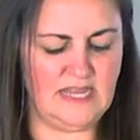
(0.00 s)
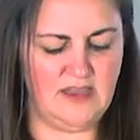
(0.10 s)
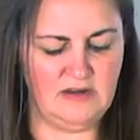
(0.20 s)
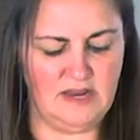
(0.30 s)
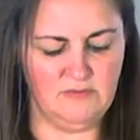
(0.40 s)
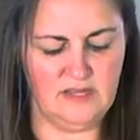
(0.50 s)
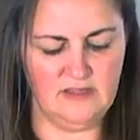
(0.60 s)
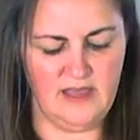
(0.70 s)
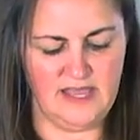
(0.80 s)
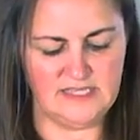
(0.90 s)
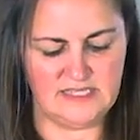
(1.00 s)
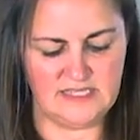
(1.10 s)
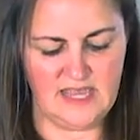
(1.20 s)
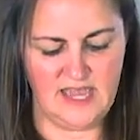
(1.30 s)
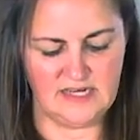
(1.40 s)
down, I
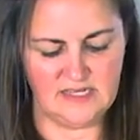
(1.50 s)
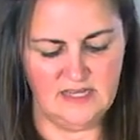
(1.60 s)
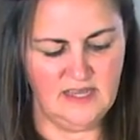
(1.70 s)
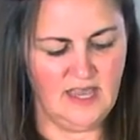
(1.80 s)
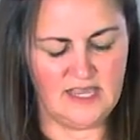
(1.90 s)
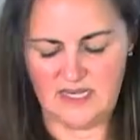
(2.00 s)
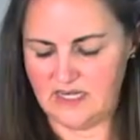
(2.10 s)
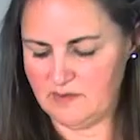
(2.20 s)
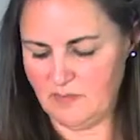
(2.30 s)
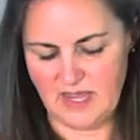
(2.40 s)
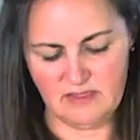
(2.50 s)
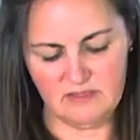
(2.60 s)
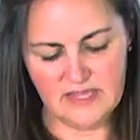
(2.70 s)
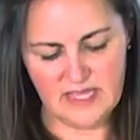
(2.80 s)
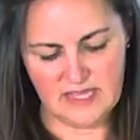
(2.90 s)
realized that I needed my
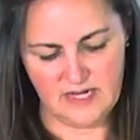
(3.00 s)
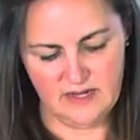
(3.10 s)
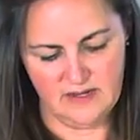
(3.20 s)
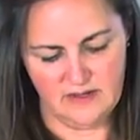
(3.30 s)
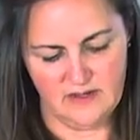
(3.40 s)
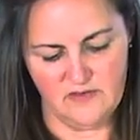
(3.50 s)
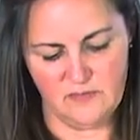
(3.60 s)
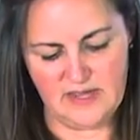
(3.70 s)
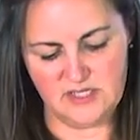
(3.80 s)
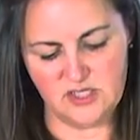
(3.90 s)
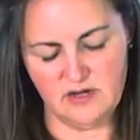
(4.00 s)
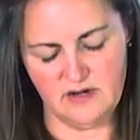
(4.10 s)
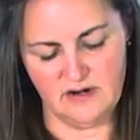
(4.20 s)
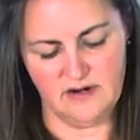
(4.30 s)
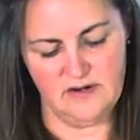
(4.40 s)
lid of my
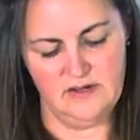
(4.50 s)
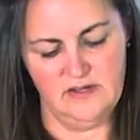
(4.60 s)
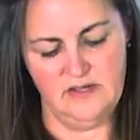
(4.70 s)
jar